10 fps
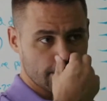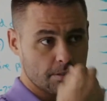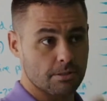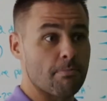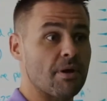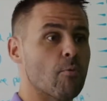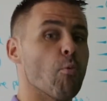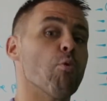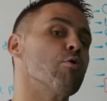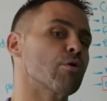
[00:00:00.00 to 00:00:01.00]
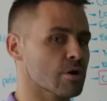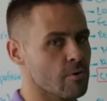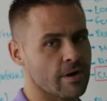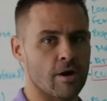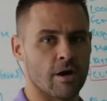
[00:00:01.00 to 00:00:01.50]
there's a big war
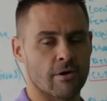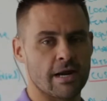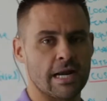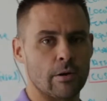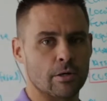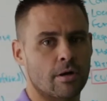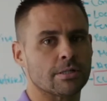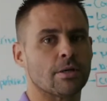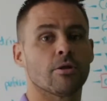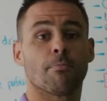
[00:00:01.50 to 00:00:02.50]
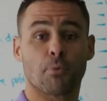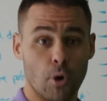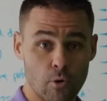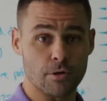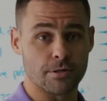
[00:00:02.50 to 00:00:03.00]
going on right now across all the
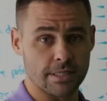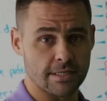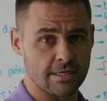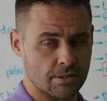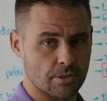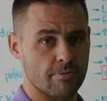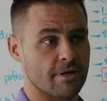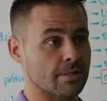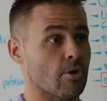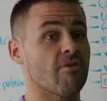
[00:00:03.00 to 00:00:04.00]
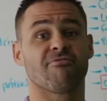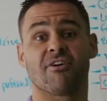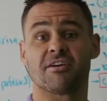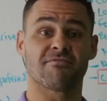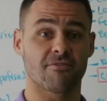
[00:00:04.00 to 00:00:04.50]
brokers in the industry because they're all
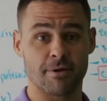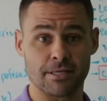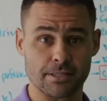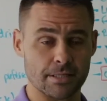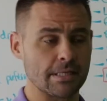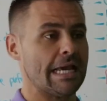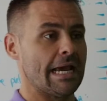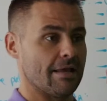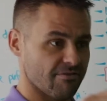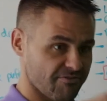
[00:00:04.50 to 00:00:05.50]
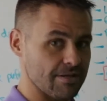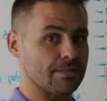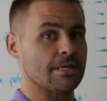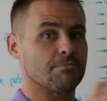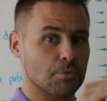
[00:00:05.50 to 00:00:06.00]
fighting for business. And the fees
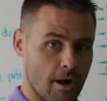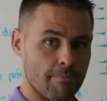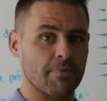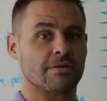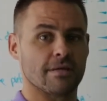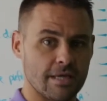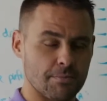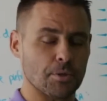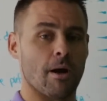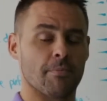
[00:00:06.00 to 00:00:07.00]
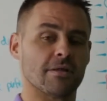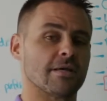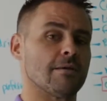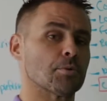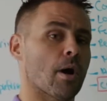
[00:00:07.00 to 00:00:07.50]
keep dropping and they keep dropping and they
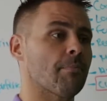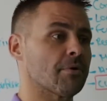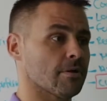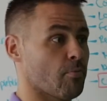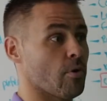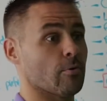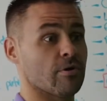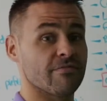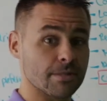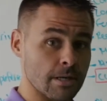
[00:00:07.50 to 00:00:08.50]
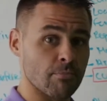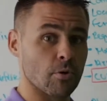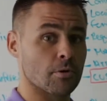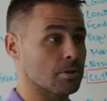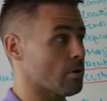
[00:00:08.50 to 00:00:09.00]
keep dropping to the point where even some
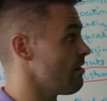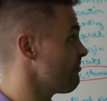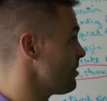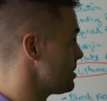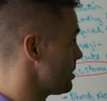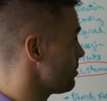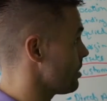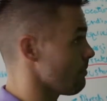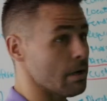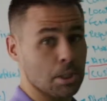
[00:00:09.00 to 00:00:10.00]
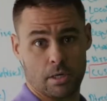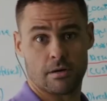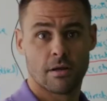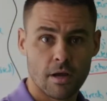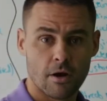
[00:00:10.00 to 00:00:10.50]
brokers are offering zero commission,
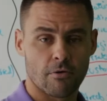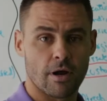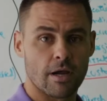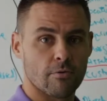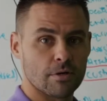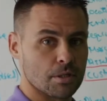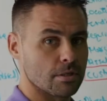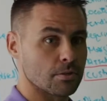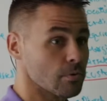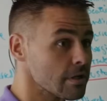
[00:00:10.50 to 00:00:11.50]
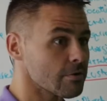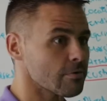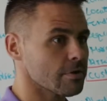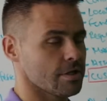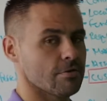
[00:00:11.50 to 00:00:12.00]
right? Which is really,
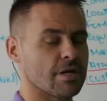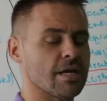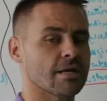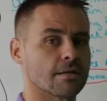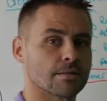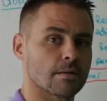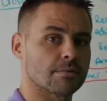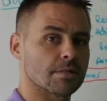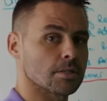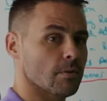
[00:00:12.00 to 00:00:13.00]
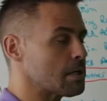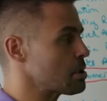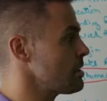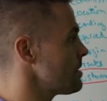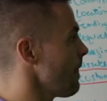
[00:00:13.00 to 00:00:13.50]
really unique in some
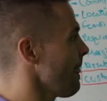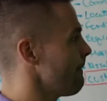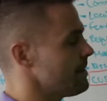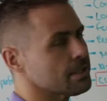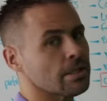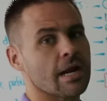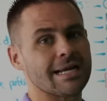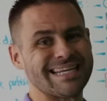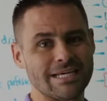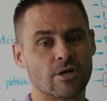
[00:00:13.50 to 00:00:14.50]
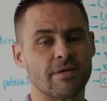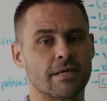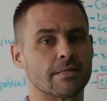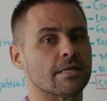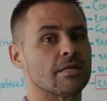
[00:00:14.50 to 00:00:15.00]
situations. But it's not ideal
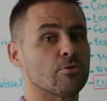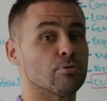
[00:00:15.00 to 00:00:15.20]
because then you